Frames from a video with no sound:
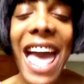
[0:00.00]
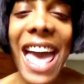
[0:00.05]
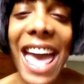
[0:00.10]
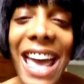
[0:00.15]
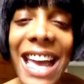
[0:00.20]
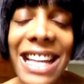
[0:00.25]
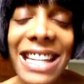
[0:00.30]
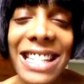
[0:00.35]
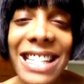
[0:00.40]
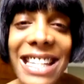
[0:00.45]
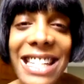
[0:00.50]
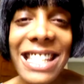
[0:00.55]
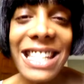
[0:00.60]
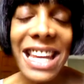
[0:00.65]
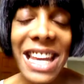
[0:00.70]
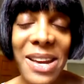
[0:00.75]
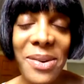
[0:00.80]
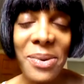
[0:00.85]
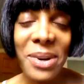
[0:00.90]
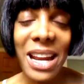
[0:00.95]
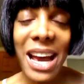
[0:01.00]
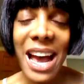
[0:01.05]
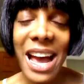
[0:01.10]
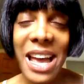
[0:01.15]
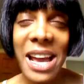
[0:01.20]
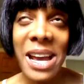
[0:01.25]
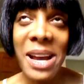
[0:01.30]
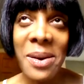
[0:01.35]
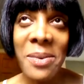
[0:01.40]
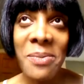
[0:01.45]
And today what I
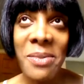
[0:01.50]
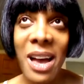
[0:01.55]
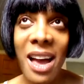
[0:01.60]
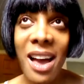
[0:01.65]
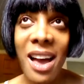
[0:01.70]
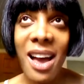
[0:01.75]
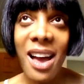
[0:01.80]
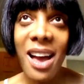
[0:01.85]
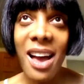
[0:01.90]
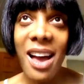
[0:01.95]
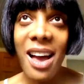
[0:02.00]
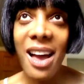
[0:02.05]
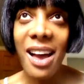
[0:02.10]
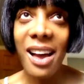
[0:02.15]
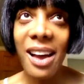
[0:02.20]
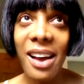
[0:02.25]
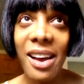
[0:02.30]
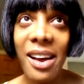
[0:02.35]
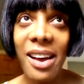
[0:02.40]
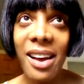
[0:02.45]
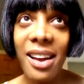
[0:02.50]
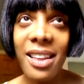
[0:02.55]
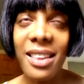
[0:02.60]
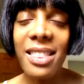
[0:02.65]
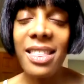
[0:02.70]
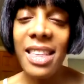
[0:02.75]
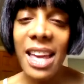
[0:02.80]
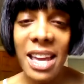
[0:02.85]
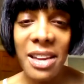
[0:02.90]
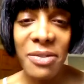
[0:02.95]
am
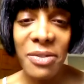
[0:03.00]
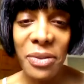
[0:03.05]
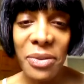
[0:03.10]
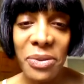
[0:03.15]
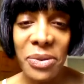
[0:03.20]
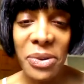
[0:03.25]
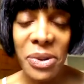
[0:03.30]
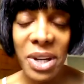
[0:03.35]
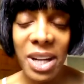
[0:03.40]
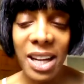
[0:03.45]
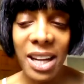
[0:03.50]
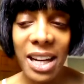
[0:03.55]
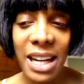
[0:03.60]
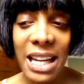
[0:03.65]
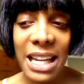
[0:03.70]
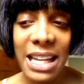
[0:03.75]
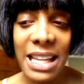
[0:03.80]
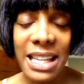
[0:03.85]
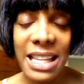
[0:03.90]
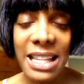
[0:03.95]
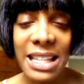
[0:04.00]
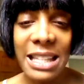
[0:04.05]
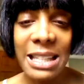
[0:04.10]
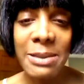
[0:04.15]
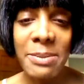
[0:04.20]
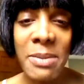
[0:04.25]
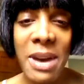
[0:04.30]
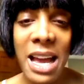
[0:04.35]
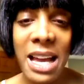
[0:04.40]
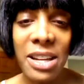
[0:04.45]
thankful for
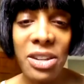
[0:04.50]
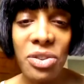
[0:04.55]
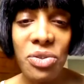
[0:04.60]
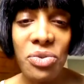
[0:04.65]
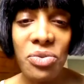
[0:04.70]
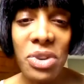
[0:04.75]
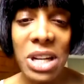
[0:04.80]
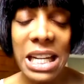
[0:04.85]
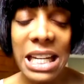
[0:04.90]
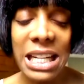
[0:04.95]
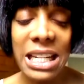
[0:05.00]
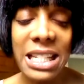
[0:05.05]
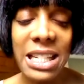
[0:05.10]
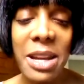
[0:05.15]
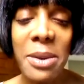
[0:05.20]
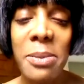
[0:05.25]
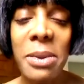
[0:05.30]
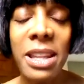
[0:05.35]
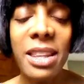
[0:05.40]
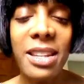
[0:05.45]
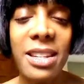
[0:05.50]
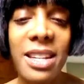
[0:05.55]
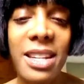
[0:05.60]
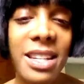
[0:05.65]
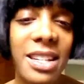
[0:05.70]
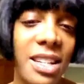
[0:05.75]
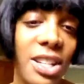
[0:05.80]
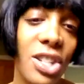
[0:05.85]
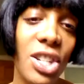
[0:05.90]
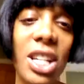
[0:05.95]
is my great
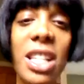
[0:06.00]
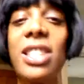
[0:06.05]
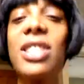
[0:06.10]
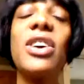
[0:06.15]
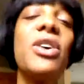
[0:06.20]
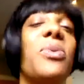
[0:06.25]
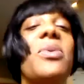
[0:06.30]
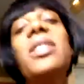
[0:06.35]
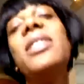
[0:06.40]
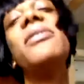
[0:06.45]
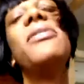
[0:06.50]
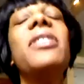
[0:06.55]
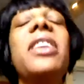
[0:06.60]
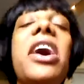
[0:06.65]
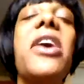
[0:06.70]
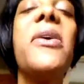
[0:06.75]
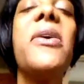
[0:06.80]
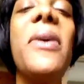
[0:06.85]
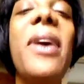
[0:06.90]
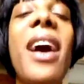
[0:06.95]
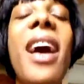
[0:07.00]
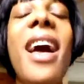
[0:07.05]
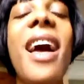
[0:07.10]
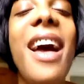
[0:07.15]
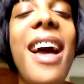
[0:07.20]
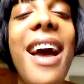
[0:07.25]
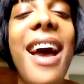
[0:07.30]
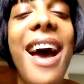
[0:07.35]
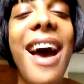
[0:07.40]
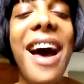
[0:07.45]
ability to just go with the flow.
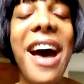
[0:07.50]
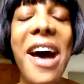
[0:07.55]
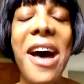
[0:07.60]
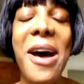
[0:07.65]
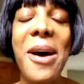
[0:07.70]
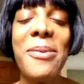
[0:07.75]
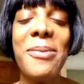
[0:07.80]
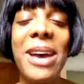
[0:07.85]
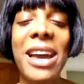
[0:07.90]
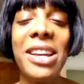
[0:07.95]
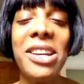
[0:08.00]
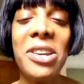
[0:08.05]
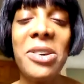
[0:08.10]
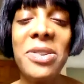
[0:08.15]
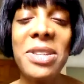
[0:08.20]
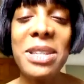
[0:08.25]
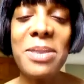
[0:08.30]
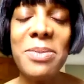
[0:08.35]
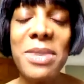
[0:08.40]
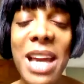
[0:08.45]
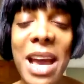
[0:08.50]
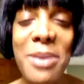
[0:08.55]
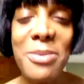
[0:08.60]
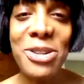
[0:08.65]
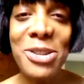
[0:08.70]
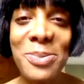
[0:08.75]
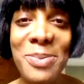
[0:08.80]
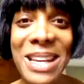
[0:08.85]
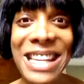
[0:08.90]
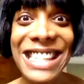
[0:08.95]
I know
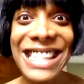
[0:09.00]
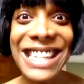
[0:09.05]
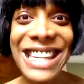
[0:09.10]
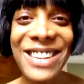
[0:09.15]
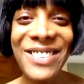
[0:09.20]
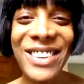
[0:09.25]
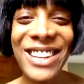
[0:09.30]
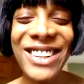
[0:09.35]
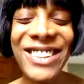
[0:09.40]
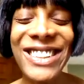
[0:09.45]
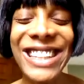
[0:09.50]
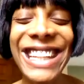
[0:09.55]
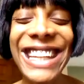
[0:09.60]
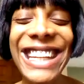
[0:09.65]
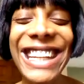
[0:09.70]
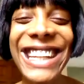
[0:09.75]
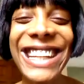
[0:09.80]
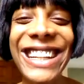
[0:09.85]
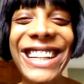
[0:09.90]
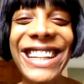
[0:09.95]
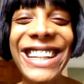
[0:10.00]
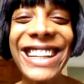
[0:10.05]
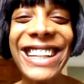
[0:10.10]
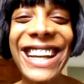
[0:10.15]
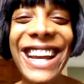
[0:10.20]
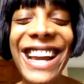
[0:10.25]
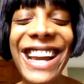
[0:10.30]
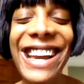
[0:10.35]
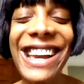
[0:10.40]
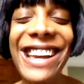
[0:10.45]
sometimes you may see me on
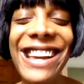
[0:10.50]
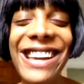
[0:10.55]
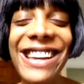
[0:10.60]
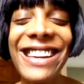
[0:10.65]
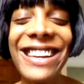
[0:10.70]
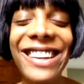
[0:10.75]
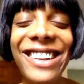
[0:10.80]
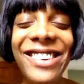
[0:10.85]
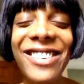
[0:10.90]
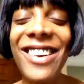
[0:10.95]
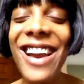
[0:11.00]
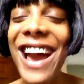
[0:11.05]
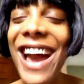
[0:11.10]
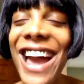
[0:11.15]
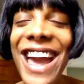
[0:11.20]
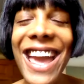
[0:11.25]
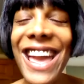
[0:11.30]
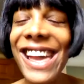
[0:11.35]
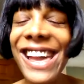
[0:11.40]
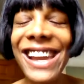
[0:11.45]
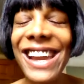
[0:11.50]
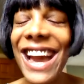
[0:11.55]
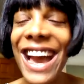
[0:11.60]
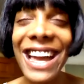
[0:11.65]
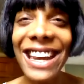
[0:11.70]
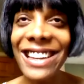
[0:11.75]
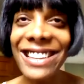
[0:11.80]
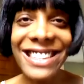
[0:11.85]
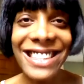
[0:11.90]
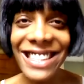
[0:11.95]
here crying,
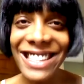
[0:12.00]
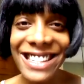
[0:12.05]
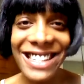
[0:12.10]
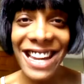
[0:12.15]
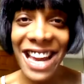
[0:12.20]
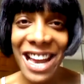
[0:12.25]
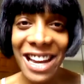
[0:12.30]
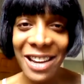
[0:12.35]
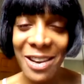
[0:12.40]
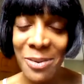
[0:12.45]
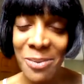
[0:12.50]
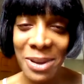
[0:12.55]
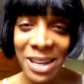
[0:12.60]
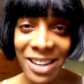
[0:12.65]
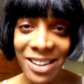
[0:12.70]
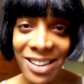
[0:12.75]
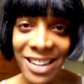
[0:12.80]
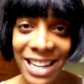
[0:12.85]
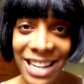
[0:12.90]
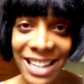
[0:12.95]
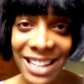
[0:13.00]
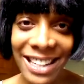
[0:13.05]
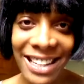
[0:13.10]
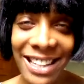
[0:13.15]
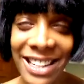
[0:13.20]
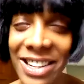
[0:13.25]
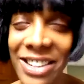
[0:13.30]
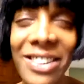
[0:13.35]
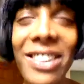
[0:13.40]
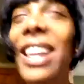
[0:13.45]
kind of stuck, appearing,
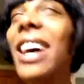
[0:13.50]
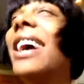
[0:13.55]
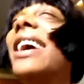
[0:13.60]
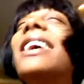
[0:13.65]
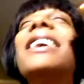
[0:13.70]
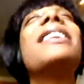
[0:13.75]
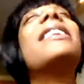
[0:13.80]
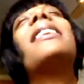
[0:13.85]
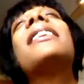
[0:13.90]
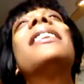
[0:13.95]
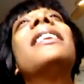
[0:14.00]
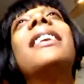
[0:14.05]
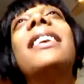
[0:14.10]
like